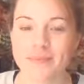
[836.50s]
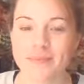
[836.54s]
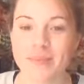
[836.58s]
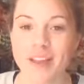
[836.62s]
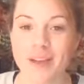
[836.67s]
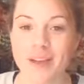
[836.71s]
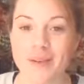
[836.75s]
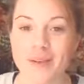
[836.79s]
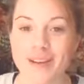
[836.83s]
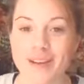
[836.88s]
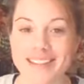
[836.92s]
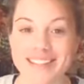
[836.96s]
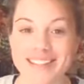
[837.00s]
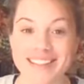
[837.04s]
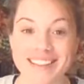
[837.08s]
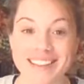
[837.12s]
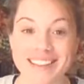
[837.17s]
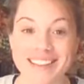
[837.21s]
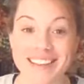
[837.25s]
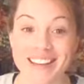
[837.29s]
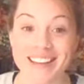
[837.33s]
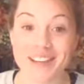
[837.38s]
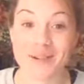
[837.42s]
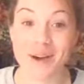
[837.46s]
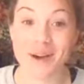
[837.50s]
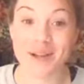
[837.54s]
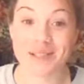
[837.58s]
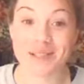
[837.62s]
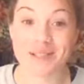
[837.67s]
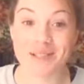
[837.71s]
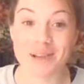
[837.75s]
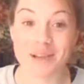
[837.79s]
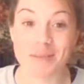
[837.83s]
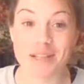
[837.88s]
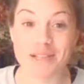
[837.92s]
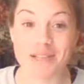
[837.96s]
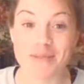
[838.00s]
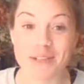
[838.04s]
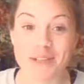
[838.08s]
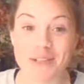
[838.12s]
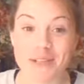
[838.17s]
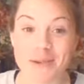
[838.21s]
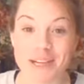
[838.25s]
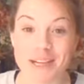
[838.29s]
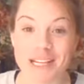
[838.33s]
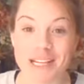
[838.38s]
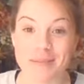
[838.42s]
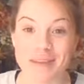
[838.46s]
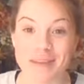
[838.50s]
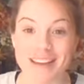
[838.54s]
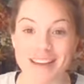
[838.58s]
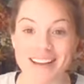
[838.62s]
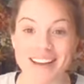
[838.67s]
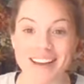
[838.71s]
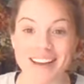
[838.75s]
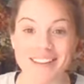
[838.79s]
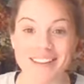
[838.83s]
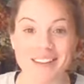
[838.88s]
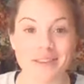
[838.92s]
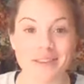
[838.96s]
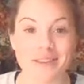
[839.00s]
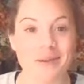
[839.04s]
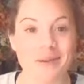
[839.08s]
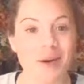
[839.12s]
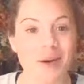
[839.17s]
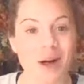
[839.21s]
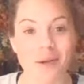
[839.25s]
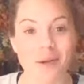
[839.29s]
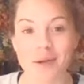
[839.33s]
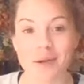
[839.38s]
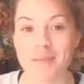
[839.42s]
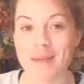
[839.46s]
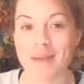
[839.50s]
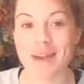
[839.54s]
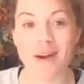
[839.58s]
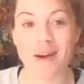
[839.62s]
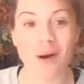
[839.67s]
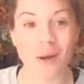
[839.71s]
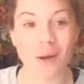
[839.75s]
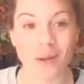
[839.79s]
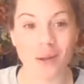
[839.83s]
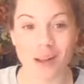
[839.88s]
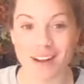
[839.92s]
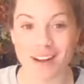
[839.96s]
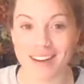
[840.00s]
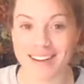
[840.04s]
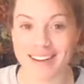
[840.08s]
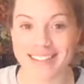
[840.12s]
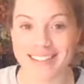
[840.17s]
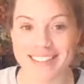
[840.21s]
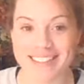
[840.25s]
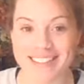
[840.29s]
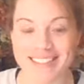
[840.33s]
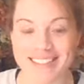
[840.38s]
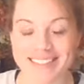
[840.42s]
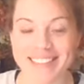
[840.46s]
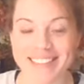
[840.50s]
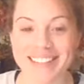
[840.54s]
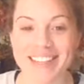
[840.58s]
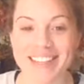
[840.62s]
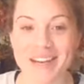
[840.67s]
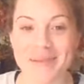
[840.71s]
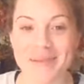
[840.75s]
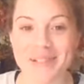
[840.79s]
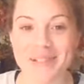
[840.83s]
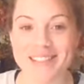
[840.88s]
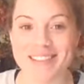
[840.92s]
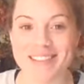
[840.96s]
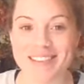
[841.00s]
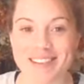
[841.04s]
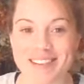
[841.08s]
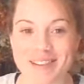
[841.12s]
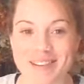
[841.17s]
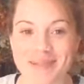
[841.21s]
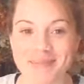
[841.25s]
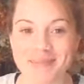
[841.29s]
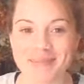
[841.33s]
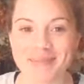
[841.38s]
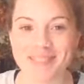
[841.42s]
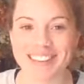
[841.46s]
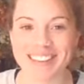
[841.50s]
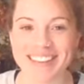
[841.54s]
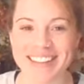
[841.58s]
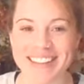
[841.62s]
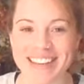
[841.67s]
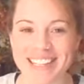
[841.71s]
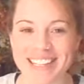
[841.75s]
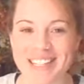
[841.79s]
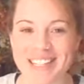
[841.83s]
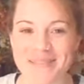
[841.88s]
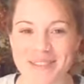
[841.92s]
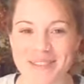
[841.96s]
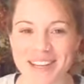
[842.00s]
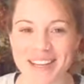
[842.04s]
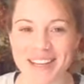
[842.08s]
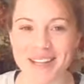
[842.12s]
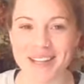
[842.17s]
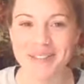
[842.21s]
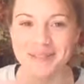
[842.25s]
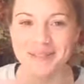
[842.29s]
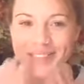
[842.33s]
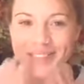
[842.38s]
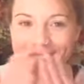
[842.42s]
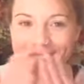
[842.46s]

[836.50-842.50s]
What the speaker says: All right. Thank you all so much for joining me. I love you all with my whole heart, and I will see you in the next video.